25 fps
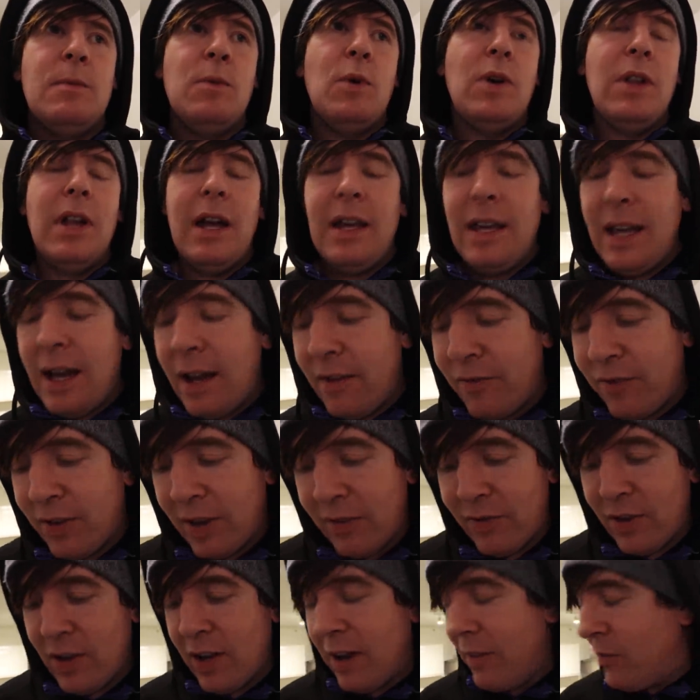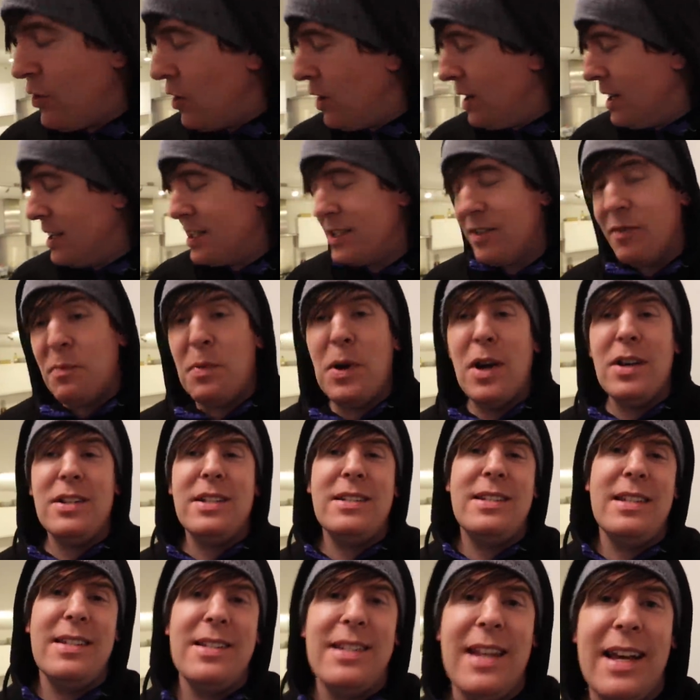I've got a list of
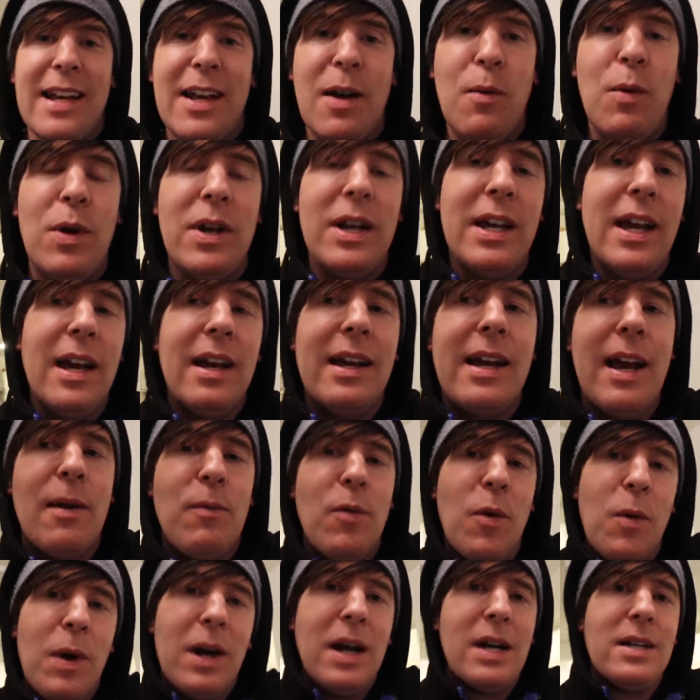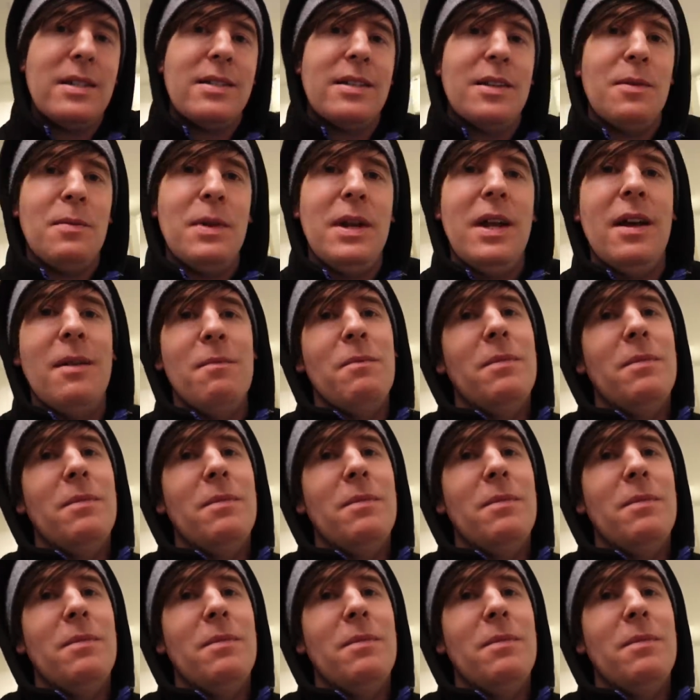purchases like I want to get camera wise at the minute,